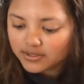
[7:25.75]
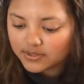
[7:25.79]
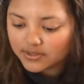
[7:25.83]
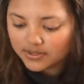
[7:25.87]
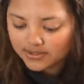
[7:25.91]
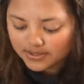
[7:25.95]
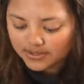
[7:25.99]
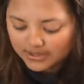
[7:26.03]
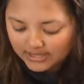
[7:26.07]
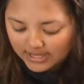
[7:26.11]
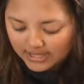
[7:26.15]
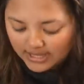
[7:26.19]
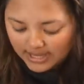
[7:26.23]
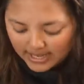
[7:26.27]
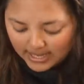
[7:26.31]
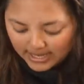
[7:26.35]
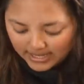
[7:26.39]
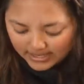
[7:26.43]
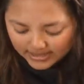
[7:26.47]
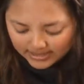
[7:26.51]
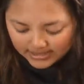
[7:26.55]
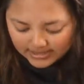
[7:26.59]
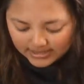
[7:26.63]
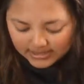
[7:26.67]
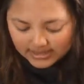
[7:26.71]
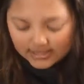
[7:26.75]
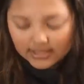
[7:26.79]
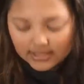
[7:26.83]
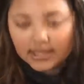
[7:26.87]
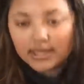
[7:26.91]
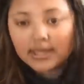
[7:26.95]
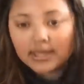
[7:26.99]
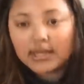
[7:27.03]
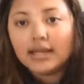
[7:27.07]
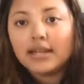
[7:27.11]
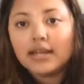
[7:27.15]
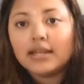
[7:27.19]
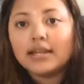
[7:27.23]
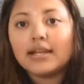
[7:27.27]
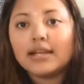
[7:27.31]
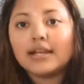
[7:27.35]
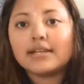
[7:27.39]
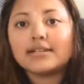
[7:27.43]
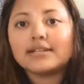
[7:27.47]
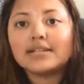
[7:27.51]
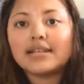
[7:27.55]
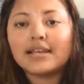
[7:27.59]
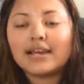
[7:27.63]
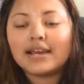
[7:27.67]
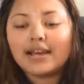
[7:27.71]
There's that.
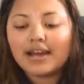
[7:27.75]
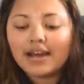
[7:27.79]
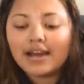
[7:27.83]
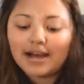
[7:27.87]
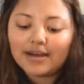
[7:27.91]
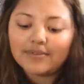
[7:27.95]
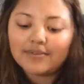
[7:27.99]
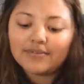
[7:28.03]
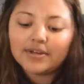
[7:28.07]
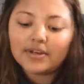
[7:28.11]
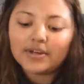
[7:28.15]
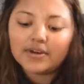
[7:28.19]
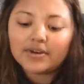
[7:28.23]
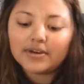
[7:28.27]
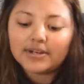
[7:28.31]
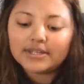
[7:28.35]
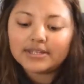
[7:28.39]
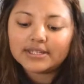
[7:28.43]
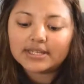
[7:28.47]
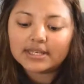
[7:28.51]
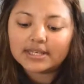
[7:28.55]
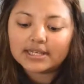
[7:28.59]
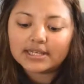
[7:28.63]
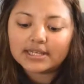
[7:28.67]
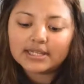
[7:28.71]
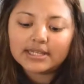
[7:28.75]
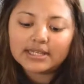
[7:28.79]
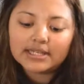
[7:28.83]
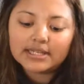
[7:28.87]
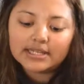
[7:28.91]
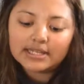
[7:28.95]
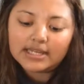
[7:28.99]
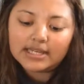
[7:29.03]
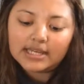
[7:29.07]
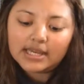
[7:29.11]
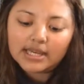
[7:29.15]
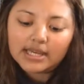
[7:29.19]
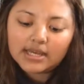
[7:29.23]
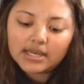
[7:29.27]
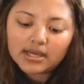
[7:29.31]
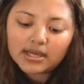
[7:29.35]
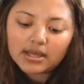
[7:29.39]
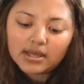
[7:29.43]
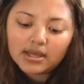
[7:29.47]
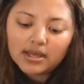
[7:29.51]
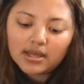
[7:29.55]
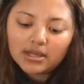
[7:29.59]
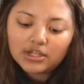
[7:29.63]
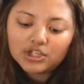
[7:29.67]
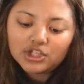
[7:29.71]
Next thing I have here is the Clinique
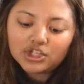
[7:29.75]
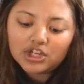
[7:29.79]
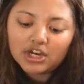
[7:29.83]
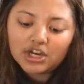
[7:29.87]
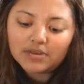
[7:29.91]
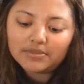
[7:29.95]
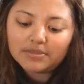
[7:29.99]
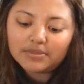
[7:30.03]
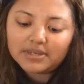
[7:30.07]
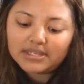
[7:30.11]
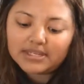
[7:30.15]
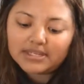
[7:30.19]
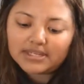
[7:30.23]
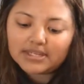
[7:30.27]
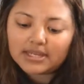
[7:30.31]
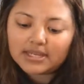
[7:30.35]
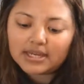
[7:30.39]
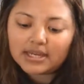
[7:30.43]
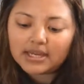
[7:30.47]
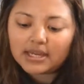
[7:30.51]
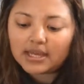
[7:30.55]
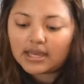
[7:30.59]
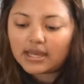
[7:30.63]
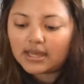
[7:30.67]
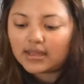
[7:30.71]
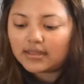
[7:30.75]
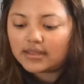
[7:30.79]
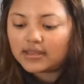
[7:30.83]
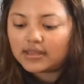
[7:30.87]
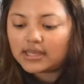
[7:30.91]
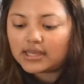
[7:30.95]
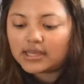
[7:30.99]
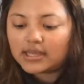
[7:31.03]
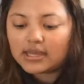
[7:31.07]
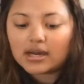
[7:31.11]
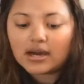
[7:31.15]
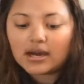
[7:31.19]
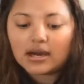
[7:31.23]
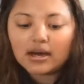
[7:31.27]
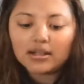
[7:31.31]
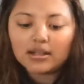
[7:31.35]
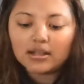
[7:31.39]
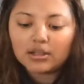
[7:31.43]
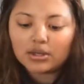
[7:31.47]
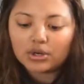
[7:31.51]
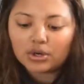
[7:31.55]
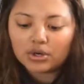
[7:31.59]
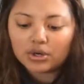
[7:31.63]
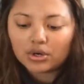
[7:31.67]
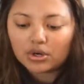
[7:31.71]
Chubby Stick in the
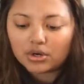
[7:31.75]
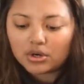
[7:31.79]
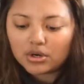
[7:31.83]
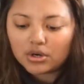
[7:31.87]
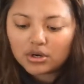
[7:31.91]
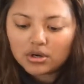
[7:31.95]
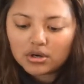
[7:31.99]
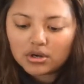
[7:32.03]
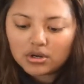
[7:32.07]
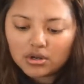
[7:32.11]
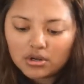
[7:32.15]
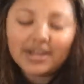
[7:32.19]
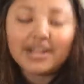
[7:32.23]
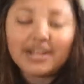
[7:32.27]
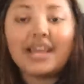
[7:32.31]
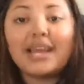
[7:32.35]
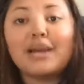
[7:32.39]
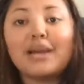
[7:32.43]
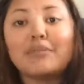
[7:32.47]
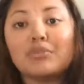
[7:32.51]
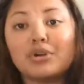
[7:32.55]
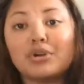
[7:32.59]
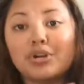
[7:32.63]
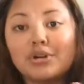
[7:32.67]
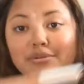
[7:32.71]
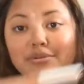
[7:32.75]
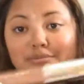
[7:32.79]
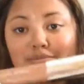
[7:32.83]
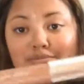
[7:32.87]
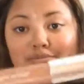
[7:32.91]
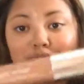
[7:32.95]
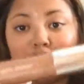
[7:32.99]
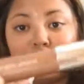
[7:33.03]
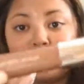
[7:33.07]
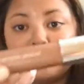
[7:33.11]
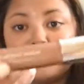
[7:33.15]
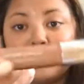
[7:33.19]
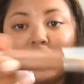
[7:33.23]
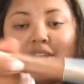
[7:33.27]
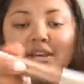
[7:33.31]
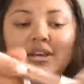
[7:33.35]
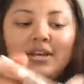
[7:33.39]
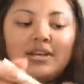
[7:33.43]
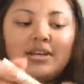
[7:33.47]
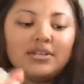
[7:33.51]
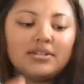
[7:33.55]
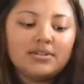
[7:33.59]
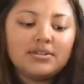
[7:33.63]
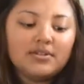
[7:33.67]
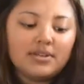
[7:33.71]
color in Amber.
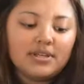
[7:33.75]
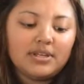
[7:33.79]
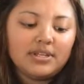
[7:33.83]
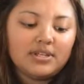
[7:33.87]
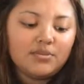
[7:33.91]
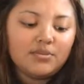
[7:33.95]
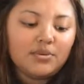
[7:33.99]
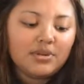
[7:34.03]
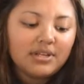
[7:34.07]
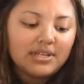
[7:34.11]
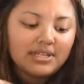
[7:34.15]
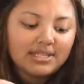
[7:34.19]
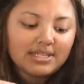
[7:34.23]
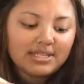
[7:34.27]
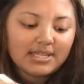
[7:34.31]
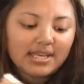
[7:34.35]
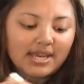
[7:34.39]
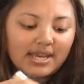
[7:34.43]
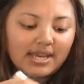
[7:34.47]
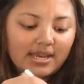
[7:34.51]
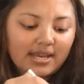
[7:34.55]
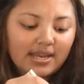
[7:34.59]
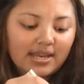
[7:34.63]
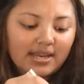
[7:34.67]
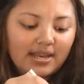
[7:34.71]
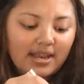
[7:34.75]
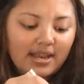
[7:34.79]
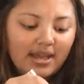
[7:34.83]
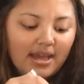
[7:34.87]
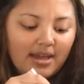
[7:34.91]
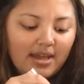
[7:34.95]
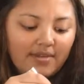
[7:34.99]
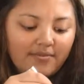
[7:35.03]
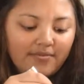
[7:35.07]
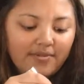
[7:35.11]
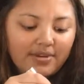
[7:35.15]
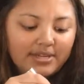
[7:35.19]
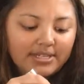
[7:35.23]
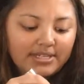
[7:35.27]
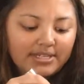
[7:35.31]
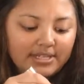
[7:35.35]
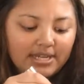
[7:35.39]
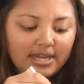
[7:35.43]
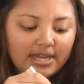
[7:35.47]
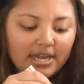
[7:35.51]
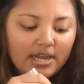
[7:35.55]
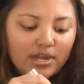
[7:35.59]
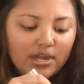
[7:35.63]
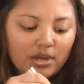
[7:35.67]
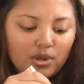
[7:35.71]
So this one, it's like an
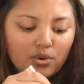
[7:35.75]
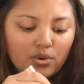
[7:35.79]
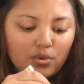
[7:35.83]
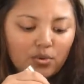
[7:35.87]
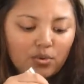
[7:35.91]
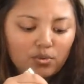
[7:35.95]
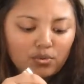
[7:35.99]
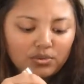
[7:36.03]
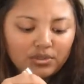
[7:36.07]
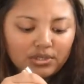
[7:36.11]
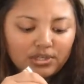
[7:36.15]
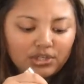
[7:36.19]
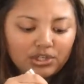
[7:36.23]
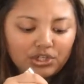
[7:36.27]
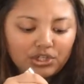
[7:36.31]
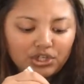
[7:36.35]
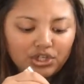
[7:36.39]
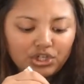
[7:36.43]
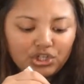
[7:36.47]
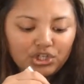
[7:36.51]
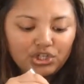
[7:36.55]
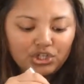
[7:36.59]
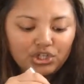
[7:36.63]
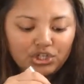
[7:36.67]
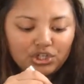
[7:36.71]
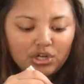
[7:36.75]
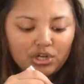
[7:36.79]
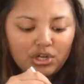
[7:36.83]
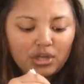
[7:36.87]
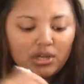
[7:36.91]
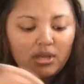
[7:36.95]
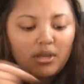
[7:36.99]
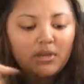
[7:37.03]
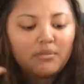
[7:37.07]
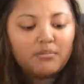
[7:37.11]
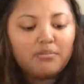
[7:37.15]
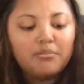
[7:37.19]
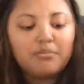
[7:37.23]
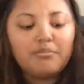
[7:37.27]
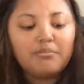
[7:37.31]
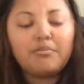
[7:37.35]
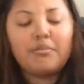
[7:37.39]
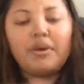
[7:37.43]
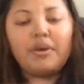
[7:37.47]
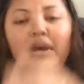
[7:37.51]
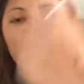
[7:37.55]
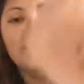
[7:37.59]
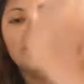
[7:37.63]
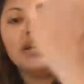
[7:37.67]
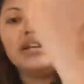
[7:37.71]
everyday goldish
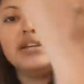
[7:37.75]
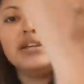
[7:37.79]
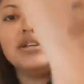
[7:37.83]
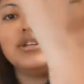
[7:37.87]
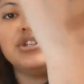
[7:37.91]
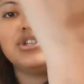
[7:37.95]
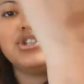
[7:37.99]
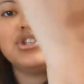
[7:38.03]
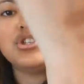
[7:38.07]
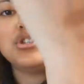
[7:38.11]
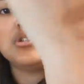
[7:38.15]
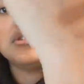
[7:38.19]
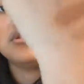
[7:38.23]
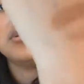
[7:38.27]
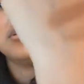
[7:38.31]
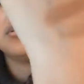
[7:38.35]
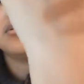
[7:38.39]
beige